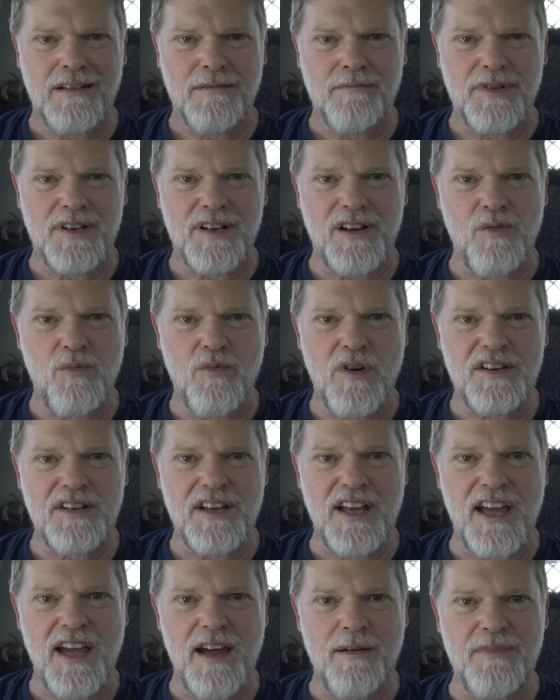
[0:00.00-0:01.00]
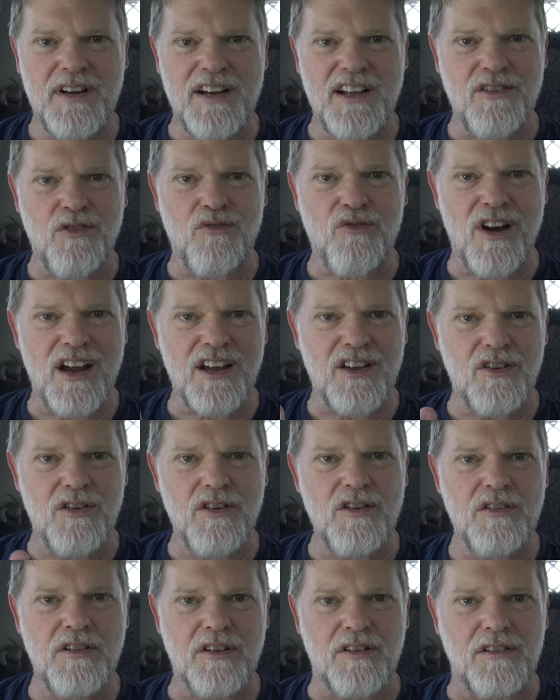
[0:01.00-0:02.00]
But I wonder how many Grey
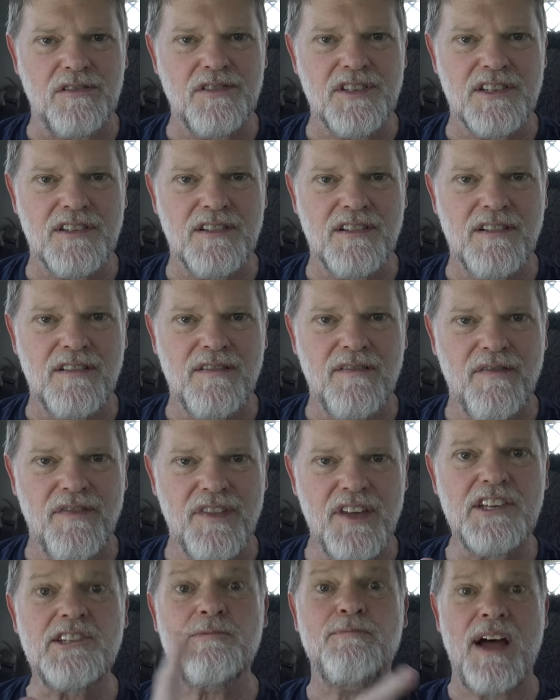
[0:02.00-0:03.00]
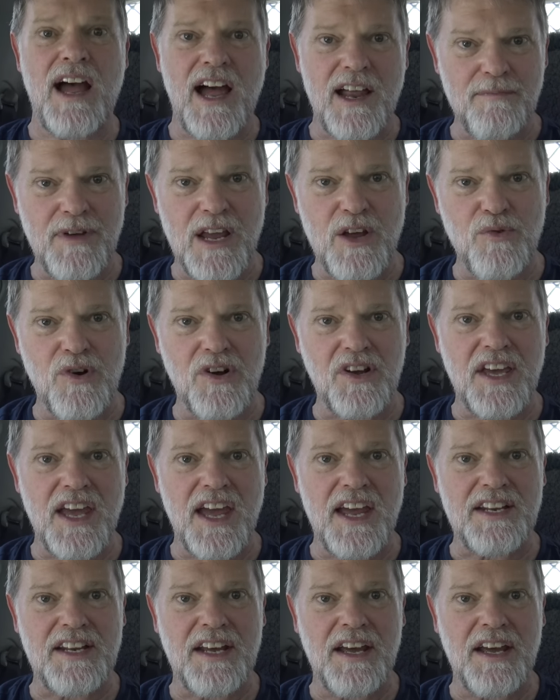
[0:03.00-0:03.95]
Googles this banh mi will get.